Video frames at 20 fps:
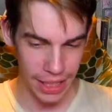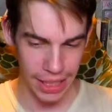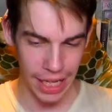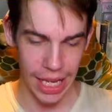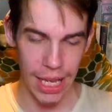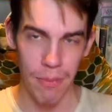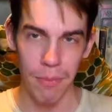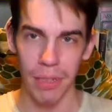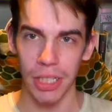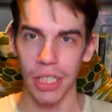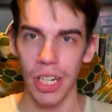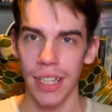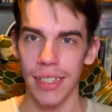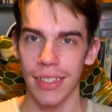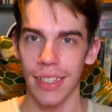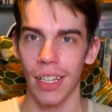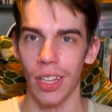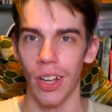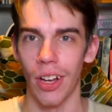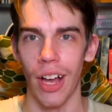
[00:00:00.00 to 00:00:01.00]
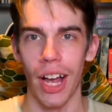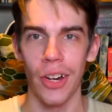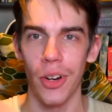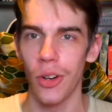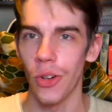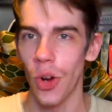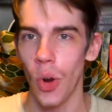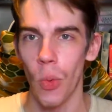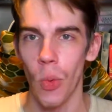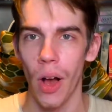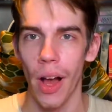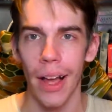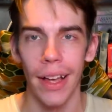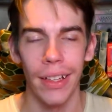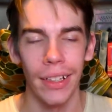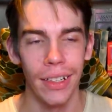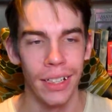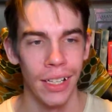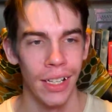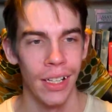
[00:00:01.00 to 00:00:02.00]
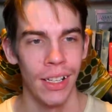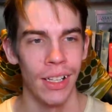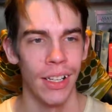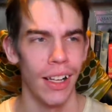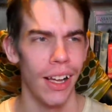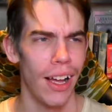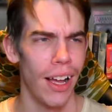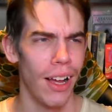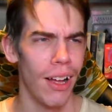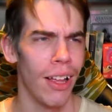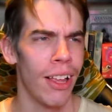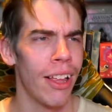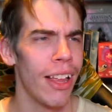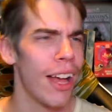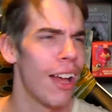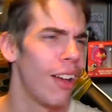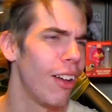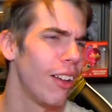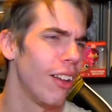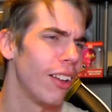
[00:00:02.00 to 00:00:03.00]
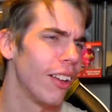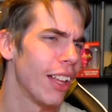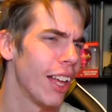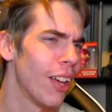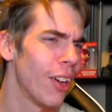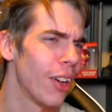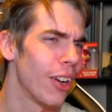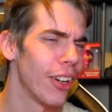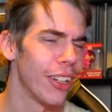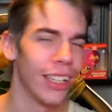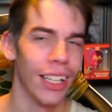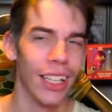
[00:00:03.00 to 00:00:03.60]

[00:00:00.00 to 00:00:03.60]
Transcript: I hit my chest a lot, I don't know why. Oh, that hurt.